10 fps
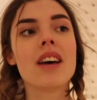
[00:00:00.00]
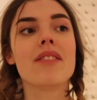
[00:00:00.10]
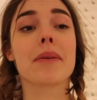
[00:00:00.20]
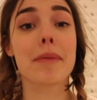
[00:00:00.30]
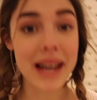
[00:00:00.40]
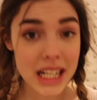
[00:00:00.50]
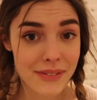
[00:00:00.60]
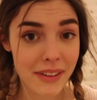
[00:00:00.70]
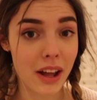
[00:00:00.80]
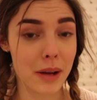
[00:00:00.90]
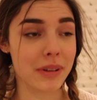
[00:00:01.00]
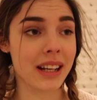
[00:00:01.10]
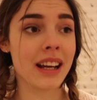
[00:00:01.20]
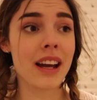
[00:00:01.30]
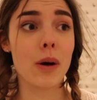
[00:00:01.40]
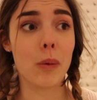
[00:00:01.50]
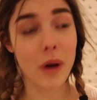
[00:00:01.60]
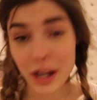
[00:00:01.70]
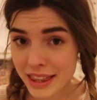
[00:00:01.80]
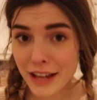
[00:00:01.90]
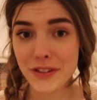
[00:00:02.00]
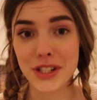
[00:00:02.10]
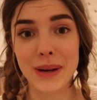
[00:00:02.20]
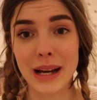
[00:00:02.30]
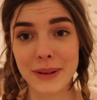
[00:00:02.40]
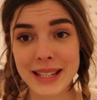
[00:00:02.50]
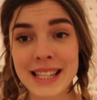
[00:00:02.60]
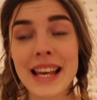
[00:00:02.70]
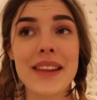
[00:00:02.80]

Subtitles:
then I went back to the library, worked there for 2 hours.